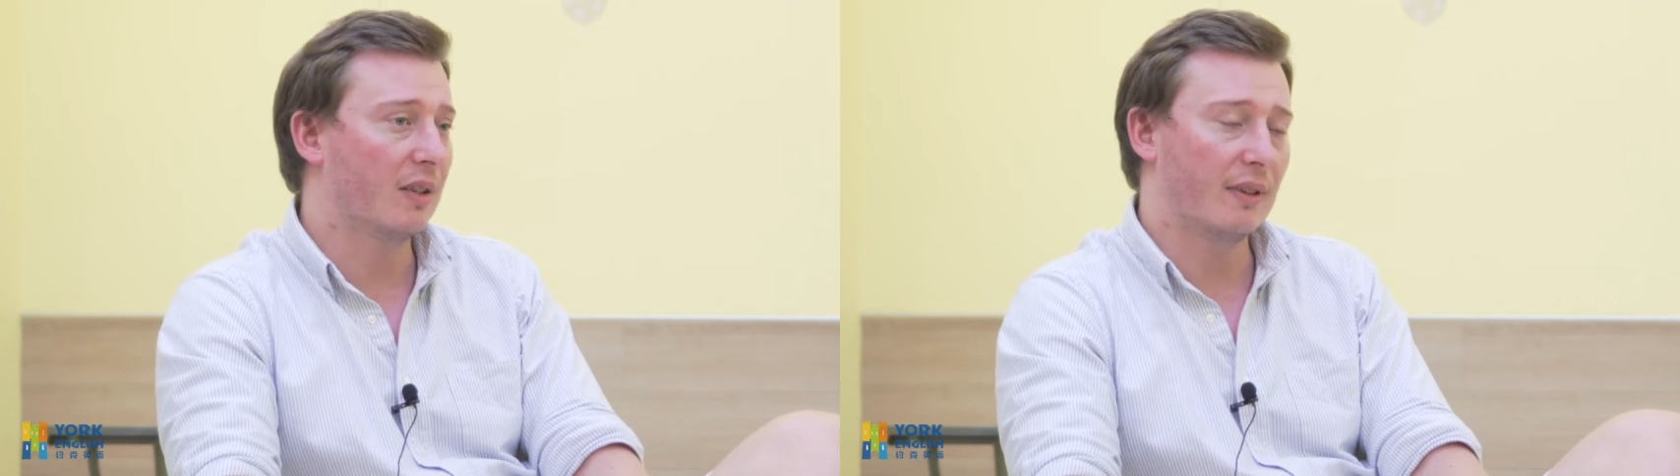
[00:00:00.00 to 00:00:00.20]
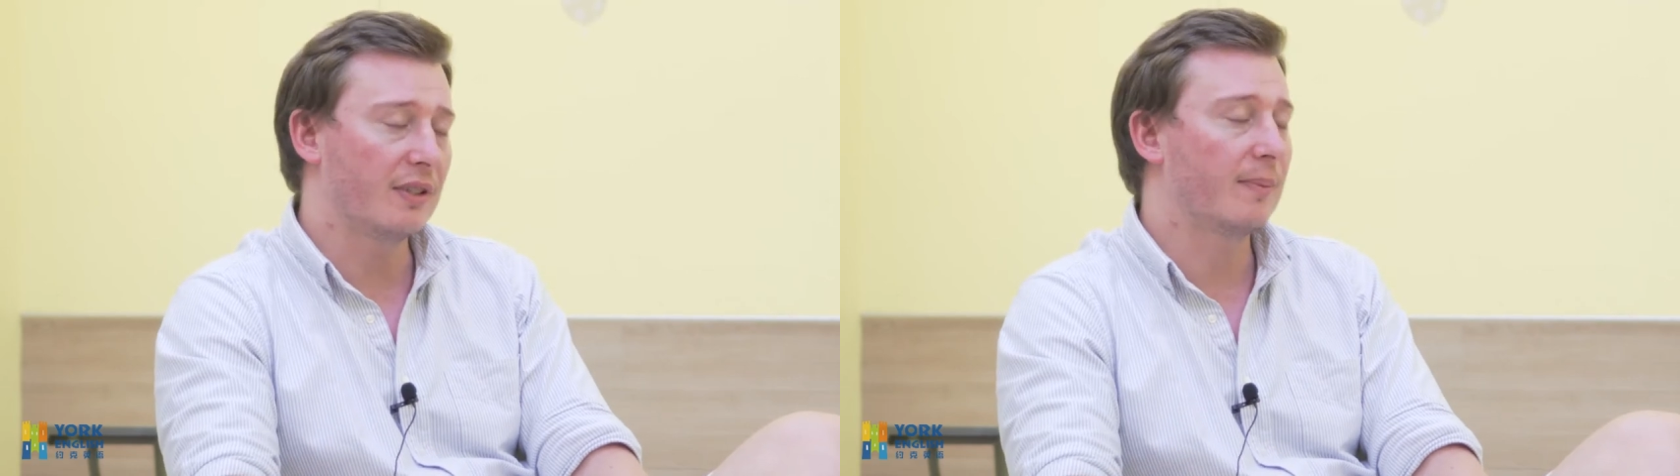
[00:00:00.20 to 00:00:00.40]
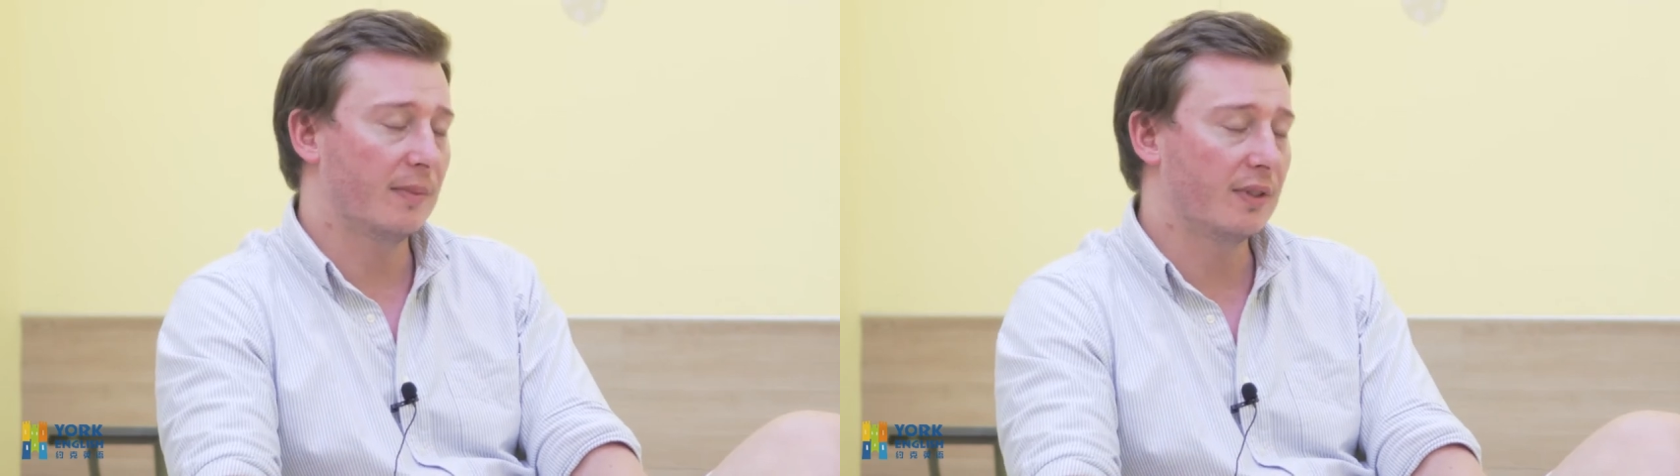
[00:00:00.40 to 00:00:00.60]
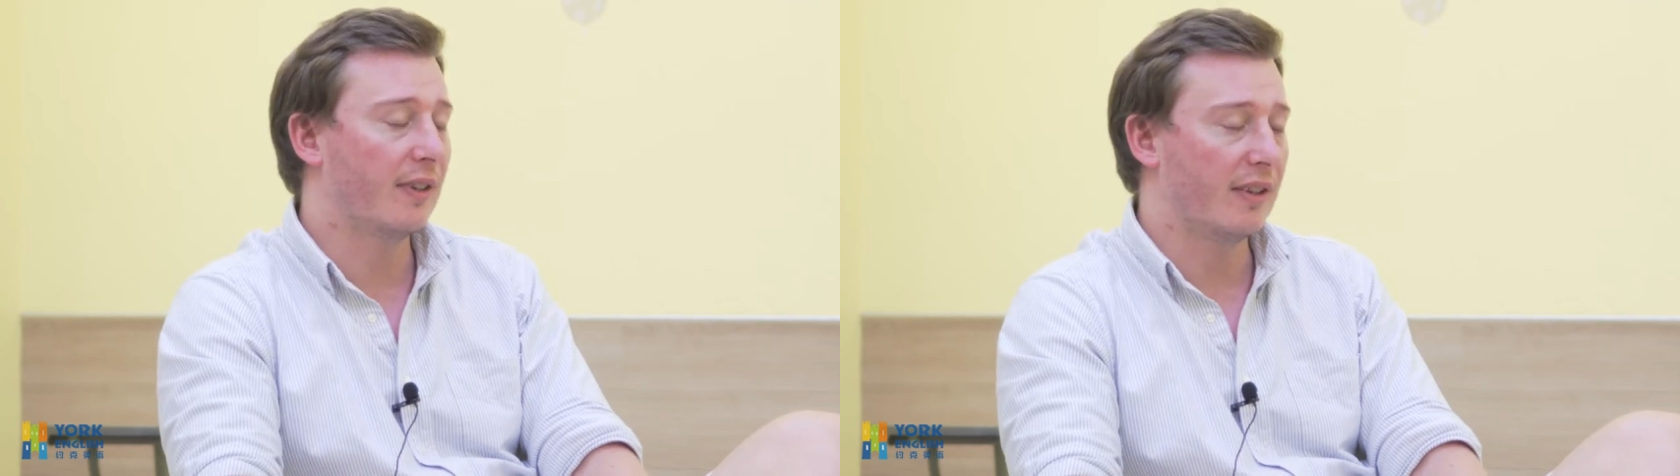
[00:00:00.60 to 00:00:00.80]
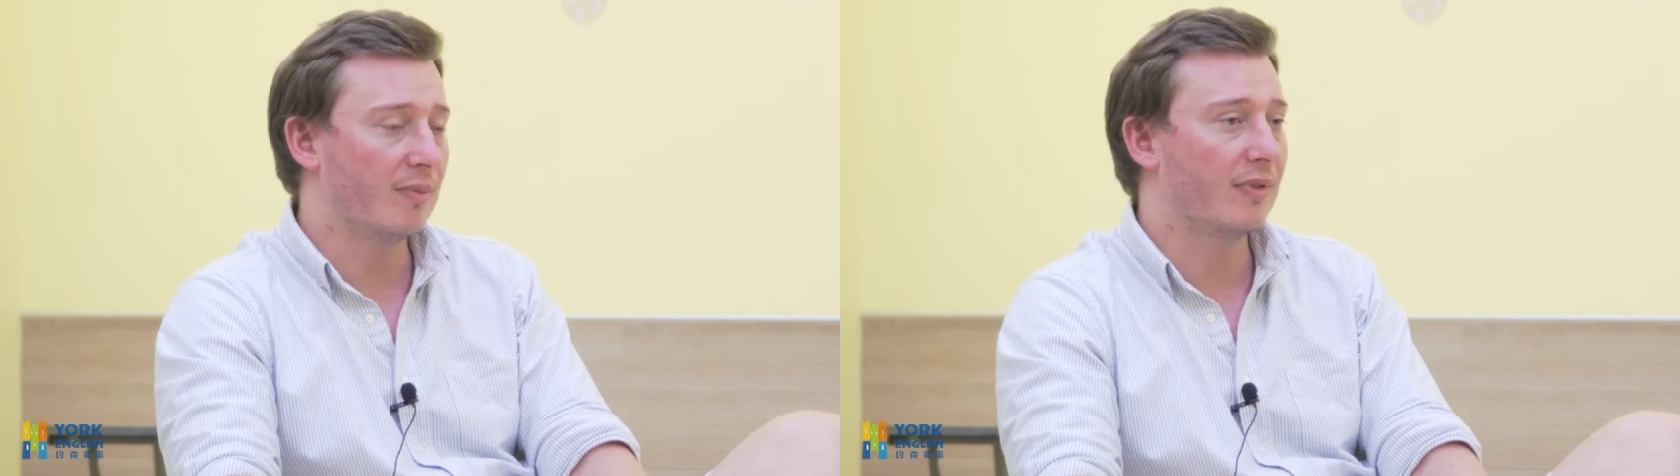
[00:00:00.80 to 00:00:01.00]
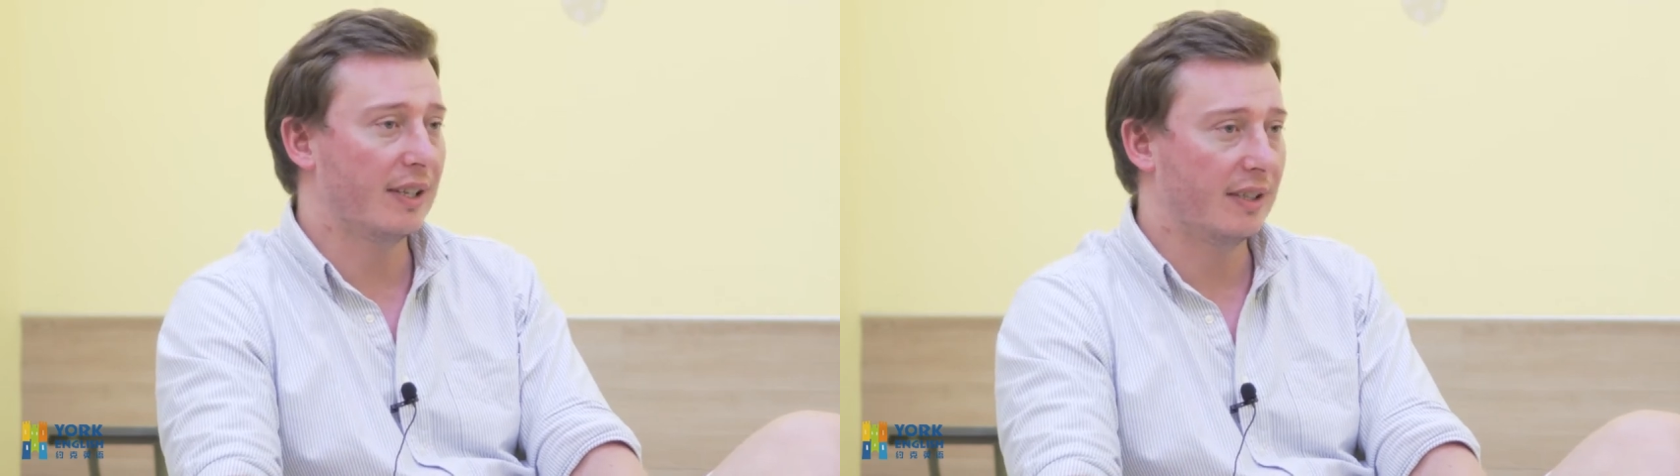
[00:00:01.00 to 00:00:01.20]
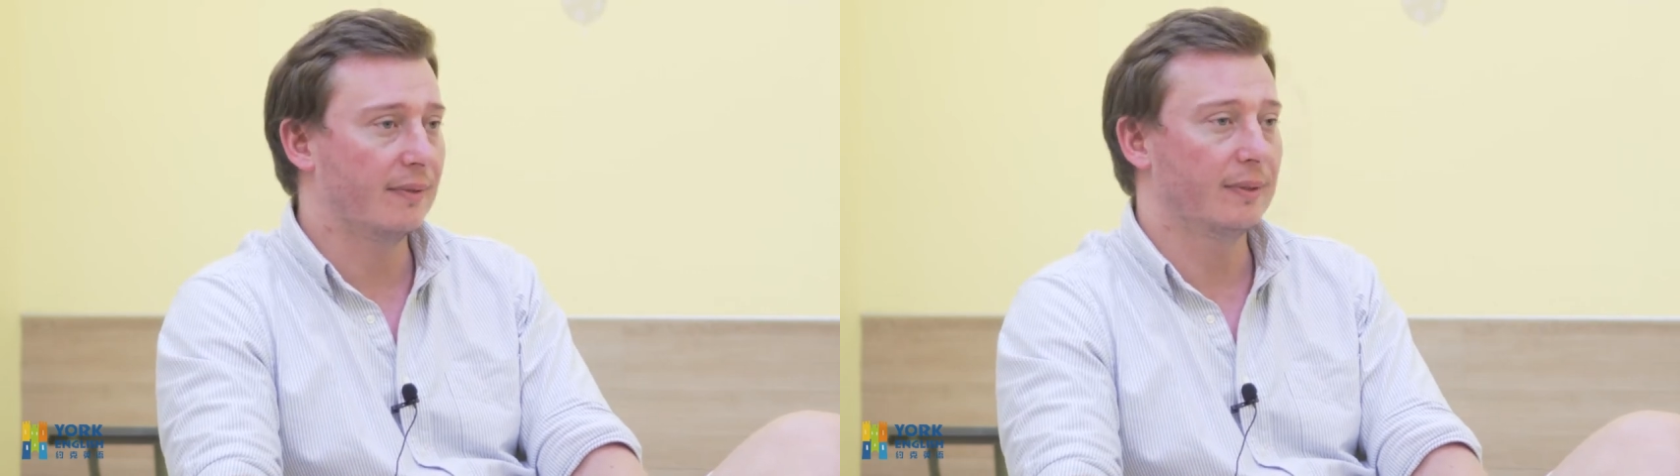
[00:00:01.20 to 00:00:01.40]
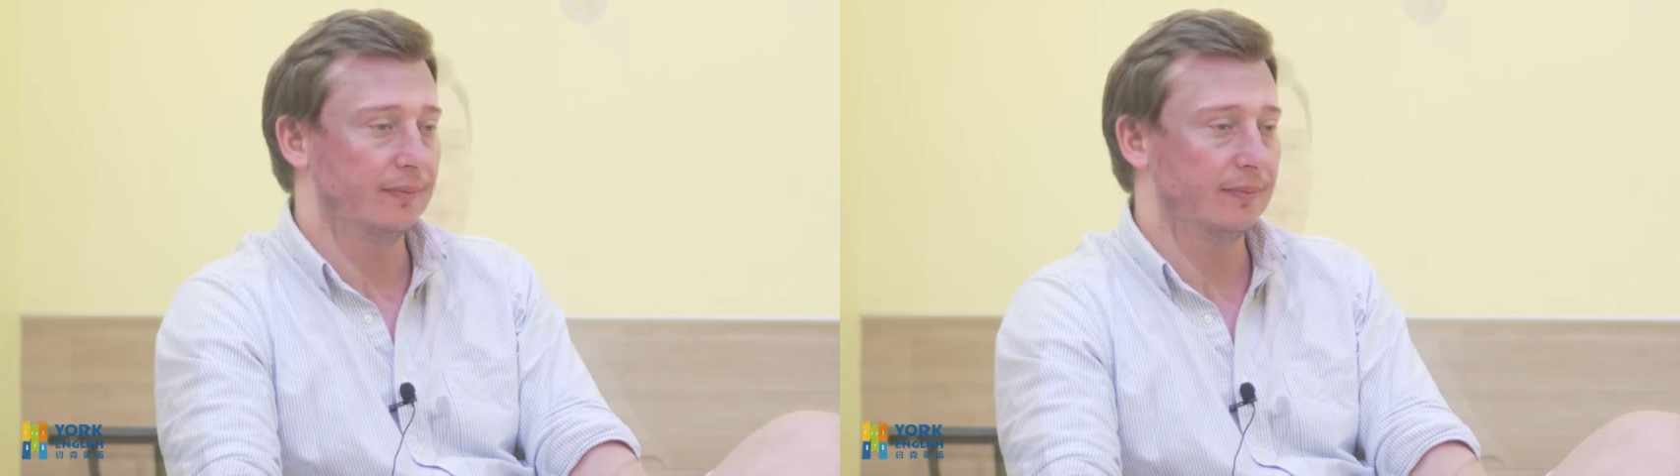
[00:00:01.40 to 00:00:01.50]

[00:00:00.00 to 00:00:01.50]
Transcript: so it was very interesting.